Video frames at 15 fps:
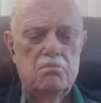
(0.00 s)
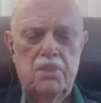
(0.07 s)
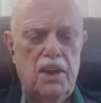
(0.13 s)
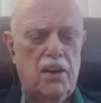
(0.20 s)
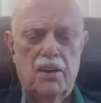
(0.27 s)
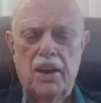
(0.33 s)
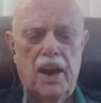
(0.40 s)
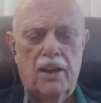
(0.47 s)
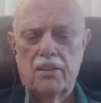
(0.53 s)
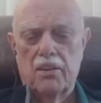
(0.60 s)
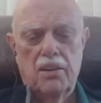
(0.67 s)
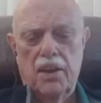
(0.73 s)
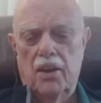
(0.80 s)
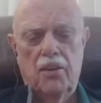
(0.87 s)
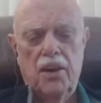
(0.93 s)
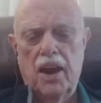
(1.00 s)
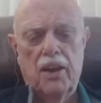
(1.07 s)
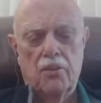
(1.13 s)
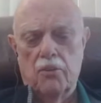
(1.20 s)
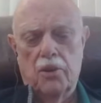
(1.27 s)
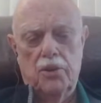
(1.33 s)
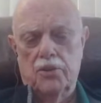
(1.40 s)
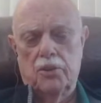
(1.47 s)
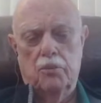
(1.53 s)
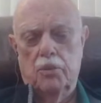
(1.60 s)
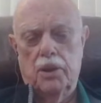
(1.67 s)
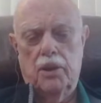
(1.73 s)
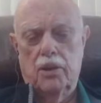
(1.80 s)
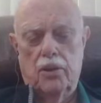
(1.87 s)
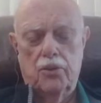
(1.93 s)
They're not
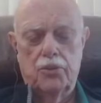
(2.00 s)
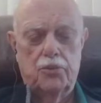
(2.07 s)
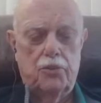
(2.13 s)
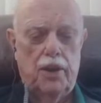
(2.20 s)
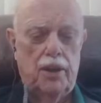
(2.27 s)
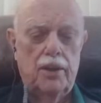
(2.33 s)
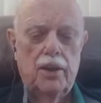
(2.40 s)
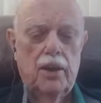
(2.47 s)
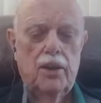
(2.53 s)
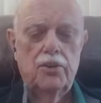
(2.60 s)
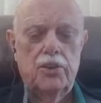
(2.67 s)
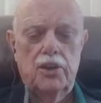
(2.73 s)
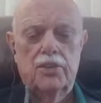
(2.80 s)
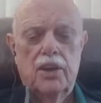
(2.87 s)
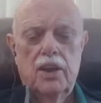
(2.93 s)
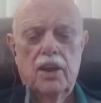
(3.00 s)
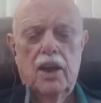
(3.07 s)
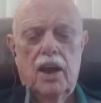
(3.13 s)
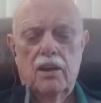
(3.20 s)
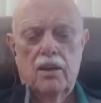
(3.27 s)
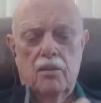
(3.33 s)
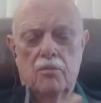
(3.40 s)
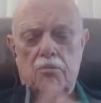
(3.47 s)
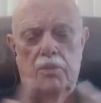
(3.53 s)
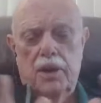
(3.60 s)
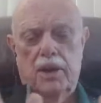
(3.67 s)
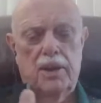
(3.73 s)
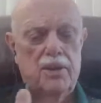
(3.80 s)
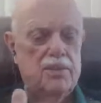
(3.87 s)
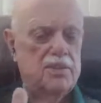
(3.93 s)
reasonably close fit, just
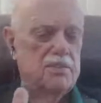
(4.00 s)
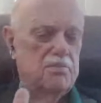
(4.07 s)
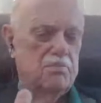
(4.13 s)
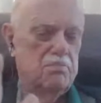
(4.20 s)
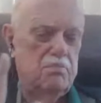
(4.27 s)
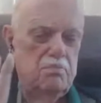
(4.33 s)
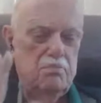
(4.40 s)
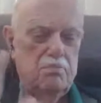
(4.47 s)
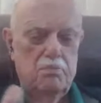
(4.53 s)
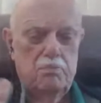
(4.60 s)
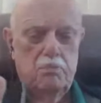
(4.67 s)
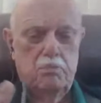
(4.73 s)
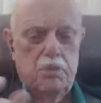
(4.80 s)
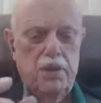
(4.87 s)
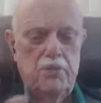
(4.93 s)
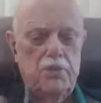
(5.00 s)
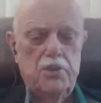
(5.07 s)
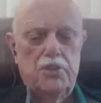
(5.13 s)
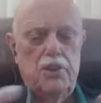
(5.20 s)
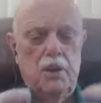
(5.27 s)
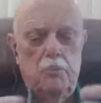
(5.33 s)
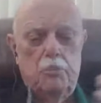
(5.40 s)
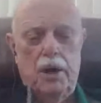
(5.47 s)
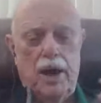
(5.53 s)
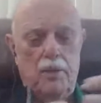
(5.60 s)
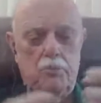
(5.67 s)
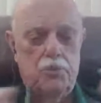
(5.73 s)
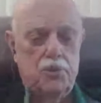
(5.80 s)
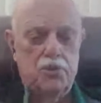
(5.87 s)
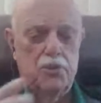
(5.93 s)
because PVC
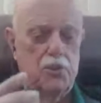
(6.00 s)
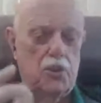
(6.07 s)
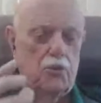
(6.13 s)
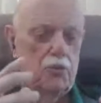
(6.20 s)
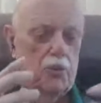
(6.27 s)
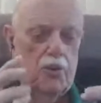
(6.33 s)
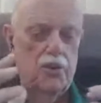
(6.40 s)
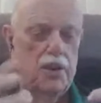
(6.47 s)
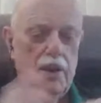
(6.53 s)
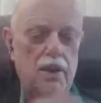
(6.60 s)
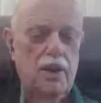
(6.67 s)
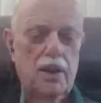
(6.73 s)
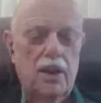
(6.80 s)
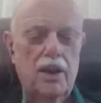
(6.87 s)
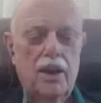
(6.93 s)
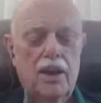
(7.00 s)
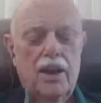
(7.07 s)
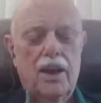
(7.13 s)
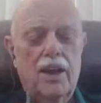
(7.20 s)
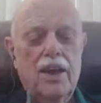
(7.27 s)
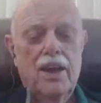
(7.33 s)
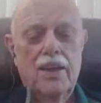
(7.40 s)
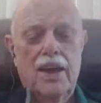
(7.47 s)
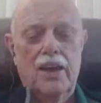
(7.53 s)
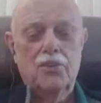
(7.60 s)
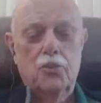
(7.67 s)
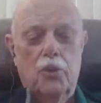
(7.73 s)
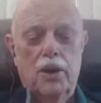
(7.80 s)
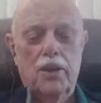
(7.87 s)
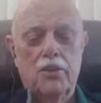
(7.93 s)
pipes and so forth.
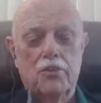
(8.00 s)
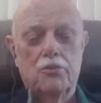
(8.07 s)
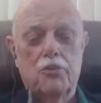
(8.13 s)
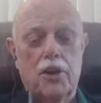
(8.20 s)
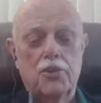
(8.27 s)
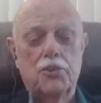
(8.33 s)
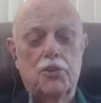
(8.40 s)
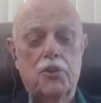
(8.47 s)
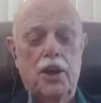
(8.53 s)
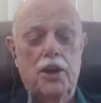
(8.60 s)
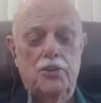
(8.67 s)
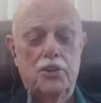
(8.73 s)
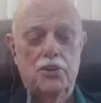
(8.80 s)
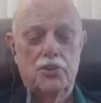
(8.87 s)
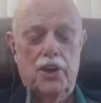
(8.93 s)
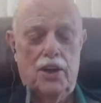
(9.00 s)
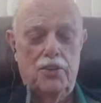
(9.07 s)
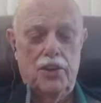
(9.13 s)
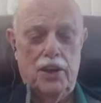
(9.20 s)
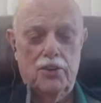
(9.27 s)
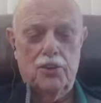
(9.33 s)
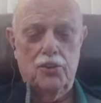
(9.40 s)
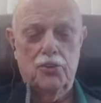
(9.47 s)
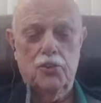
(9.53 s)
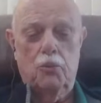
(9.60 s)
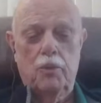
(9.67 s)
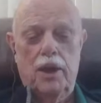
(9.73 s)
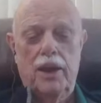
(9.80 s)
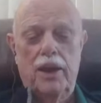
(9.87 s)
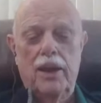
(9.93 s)
That's one of the frustrations, I think, to
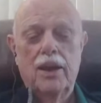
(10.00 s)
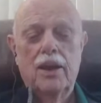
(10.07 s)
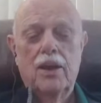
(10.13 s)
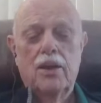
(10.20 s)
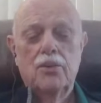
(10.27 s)
so many